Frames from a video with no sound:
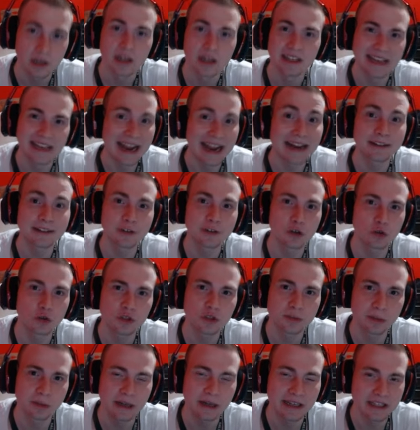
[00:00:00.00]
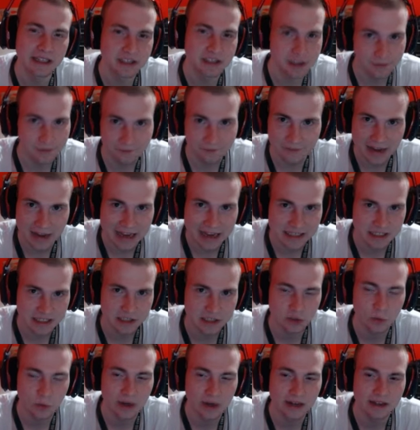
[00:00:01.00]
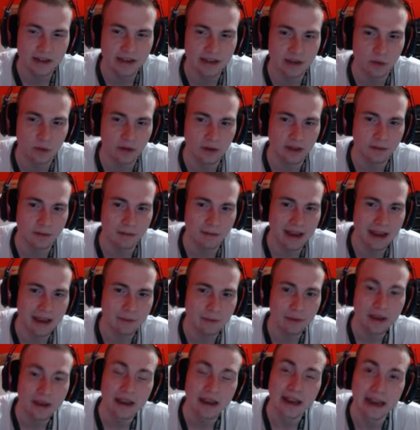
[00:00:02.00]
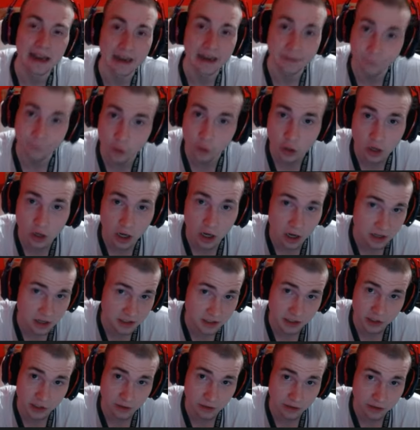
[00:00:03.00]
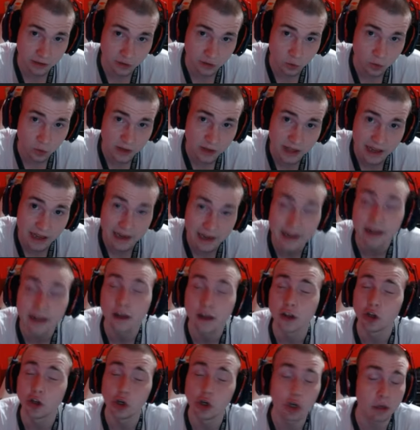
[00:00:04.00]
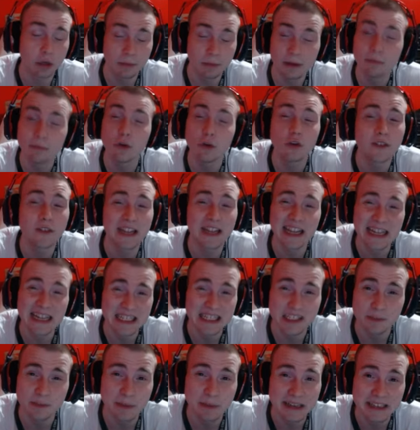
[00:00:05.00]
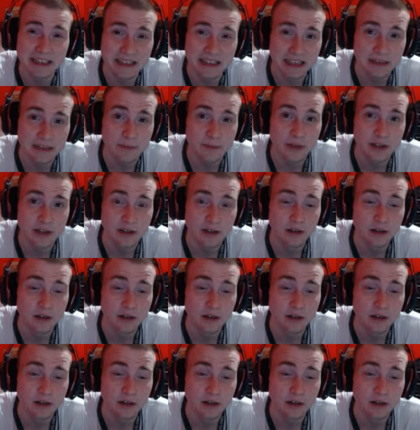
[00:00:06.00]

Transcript: Tactical sprinting is the fastest way to get around the map, and if you're constantly doing that, you're going to be moving like a speed demon.